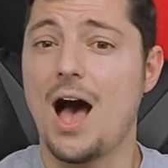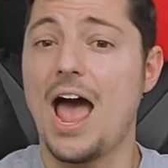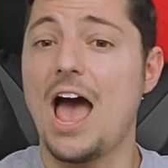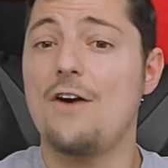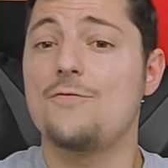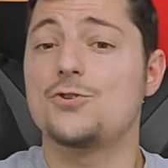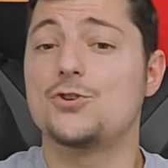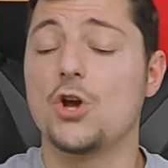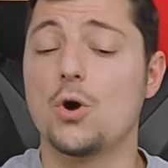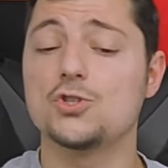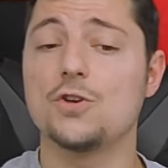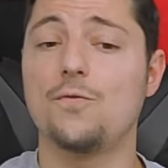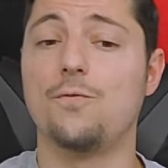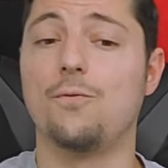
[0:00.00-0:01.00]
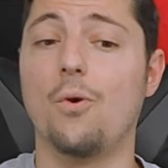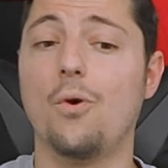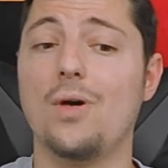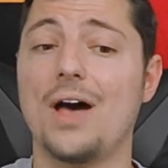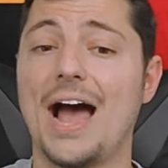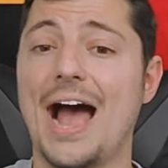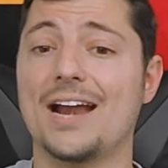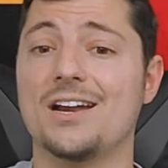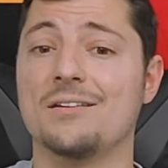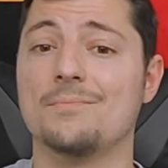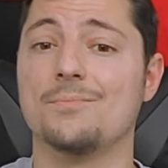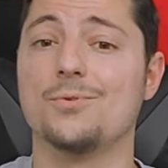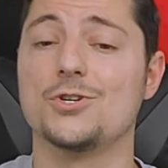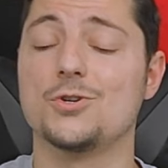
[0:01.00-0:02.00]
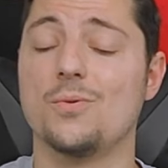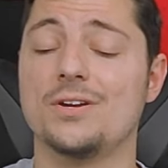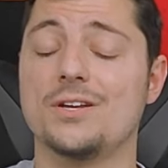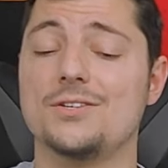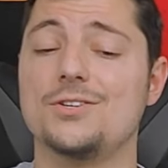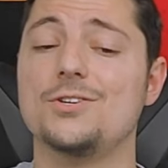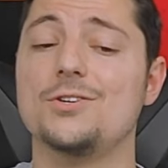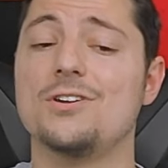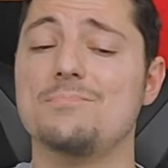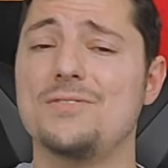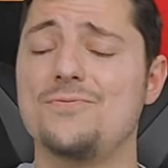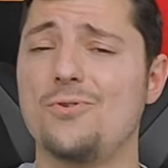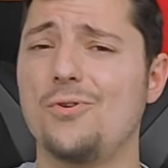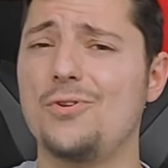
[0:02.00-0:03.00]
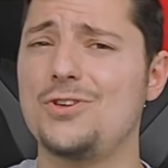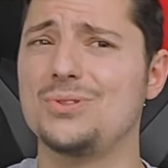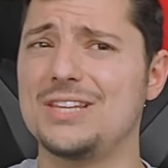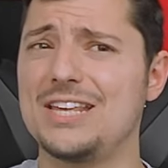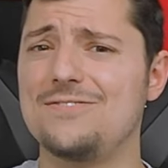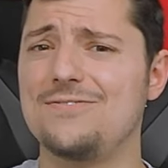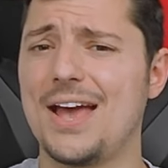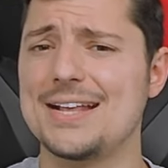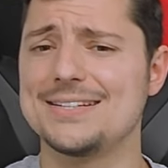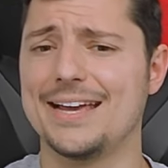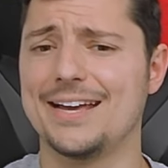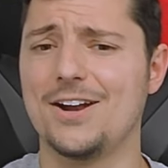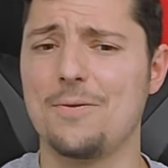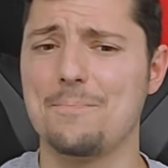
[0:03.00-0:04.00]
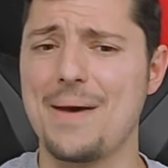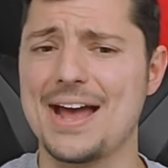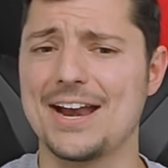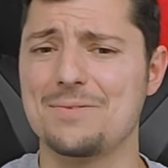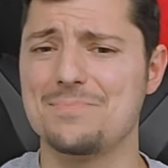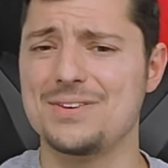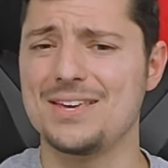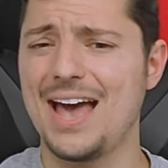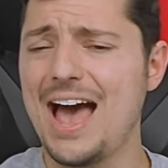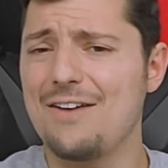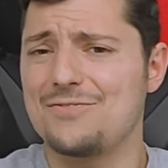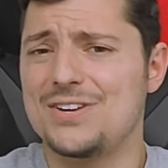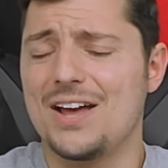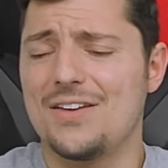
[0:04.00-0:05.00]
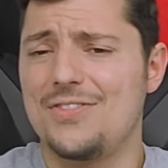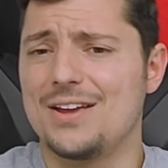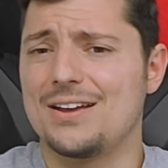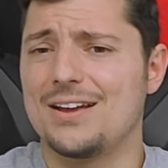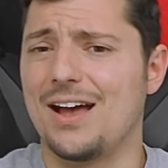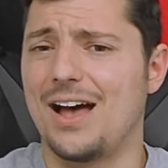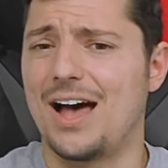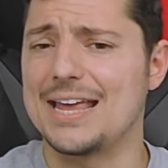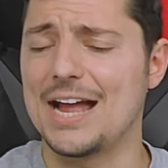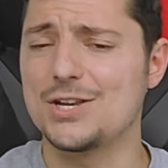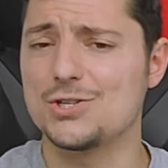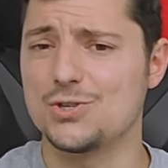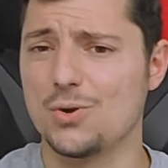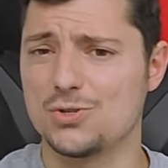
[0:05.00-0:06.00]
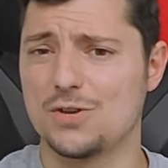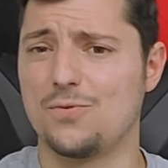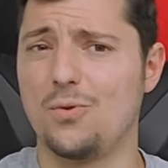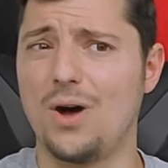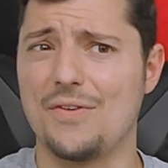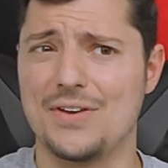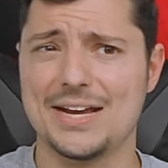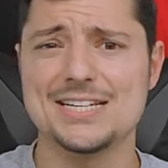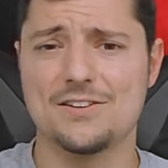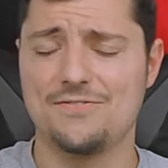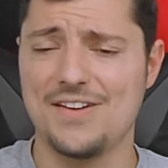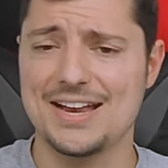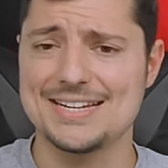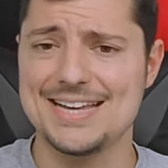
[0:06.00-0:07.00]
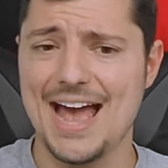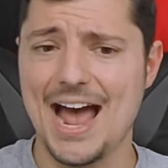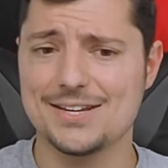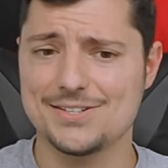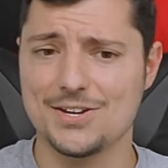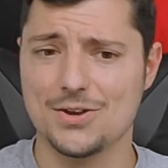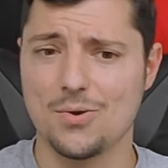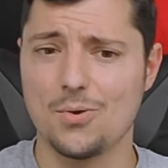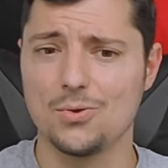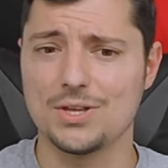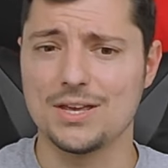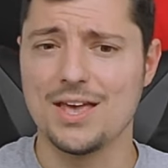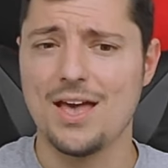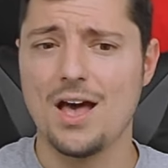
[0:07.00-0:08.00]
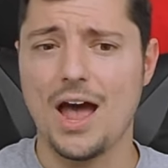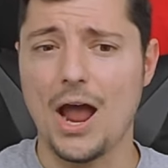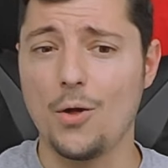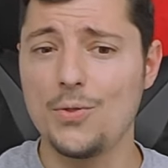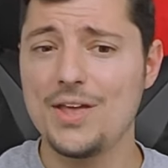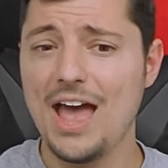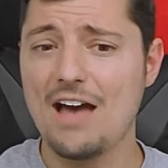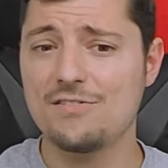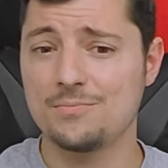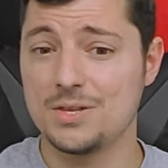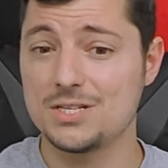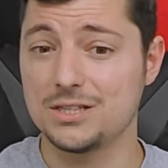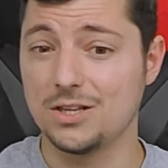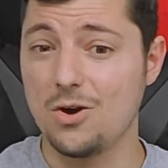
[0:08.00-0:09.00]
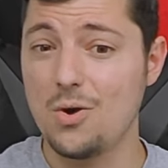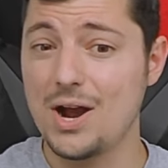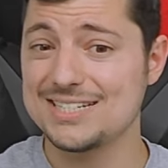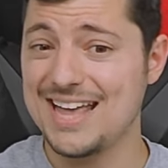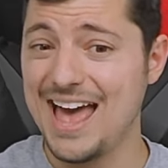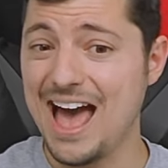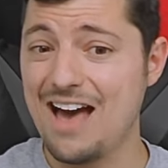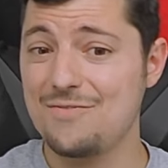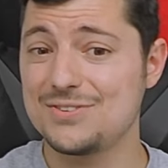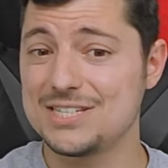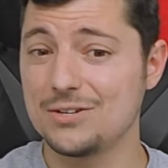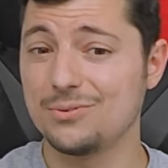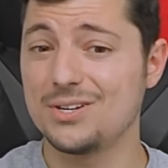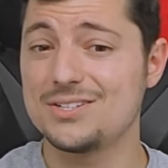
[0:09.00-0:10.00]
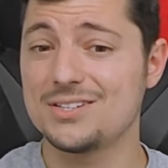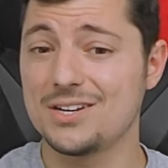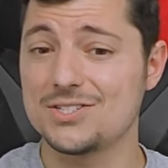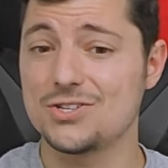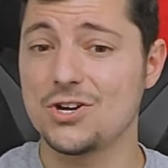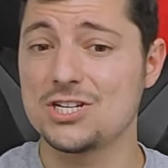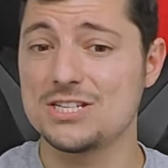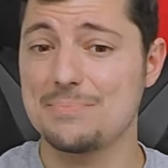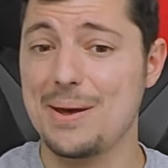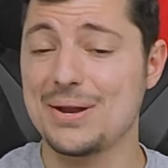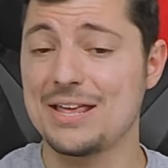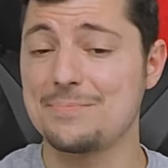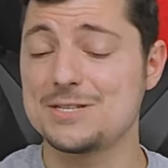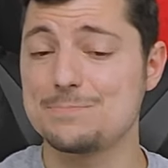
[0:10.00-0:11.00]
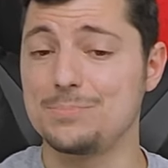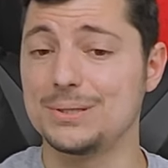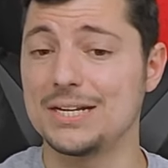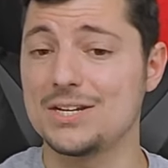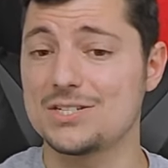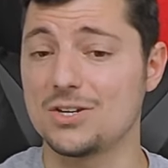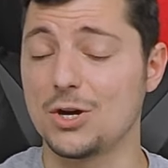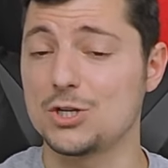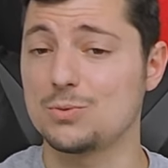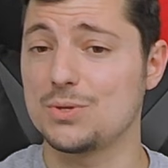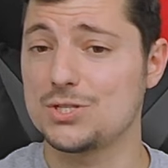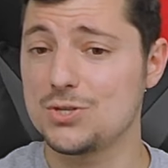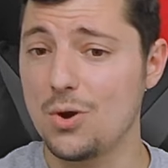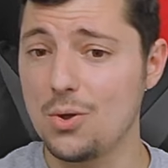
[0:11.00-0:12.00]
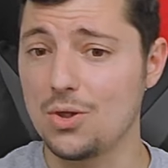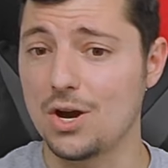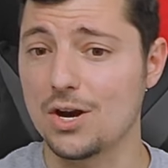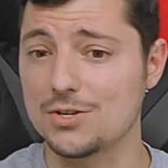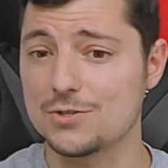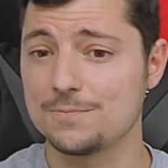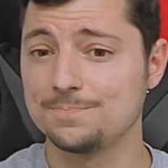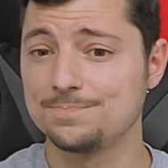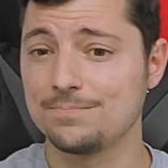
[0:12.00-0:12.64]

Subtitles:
I have Joseph Woll at number 22, and before you Leaf fans get all mad at me, I have nothing against Joseph Woll. I think he's a fantastic goalie. I only have him this low because I have serious concerns about him splitting starts with Solars.